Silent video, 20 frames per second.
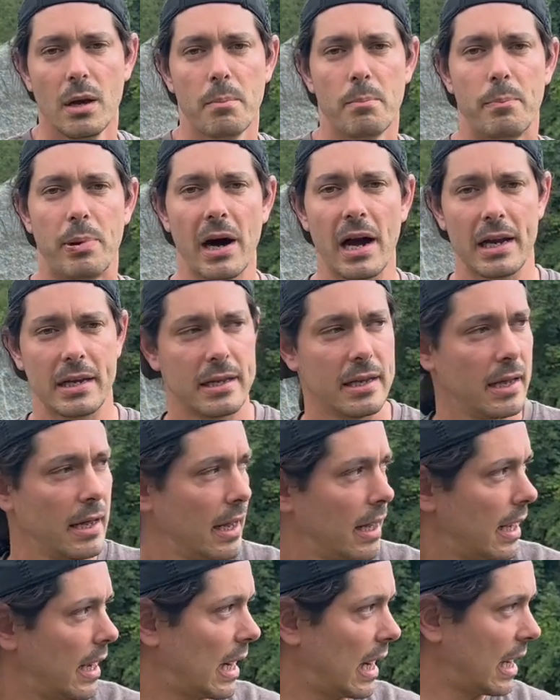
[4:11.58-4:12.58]
But
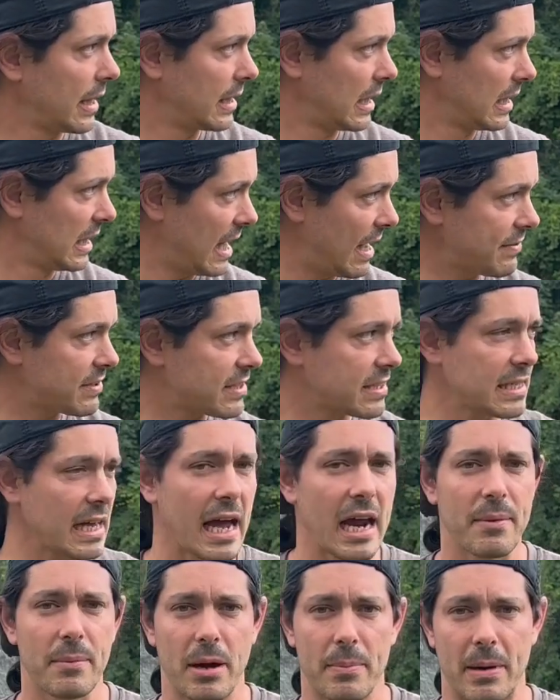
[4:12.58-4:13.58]
on the left side
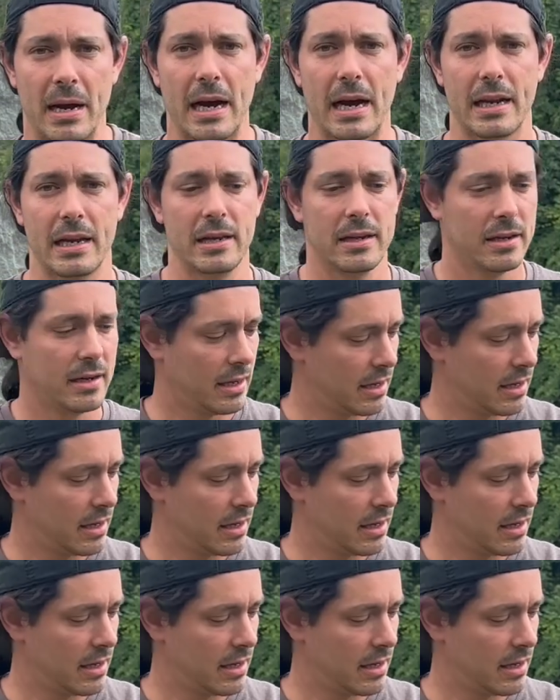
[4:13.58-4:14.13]
of my body,